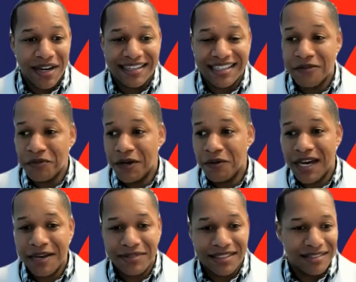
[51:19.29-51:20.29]
I keep wet
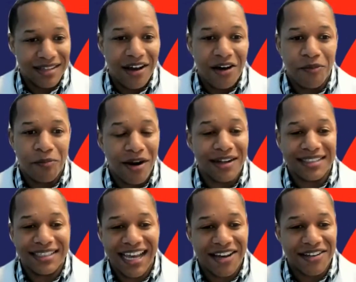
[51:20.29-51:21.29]
wipes in all parts of
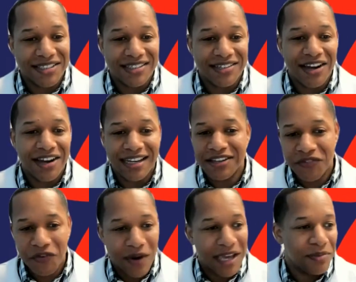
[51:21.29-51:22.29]
the house in the car. They're good
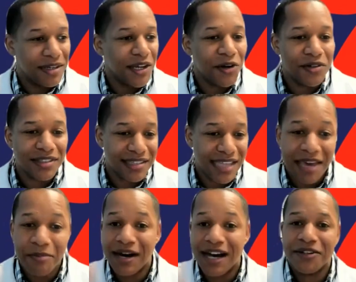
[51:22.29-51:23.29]
for wiping noses
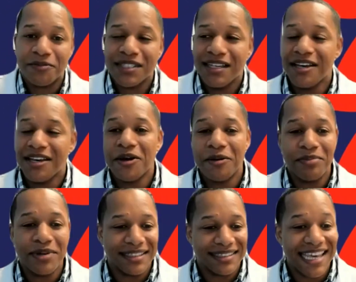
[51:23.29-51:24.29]
and bottoms,
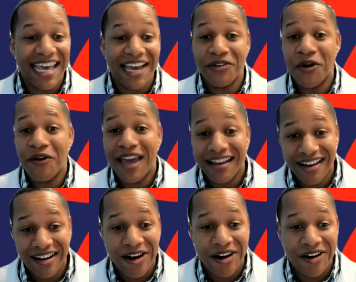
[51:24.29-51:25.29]
but they have no
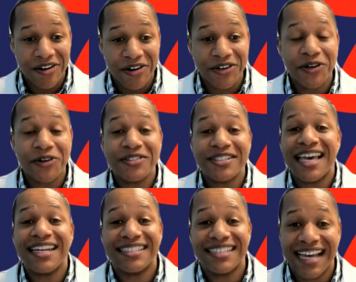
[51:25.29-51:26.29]
alcohol or no
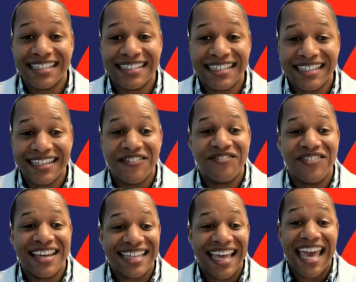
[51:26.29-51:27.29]
sanitizer
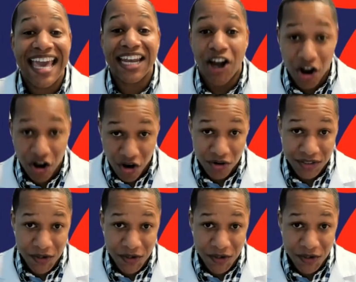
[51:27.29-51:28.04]
effect at all.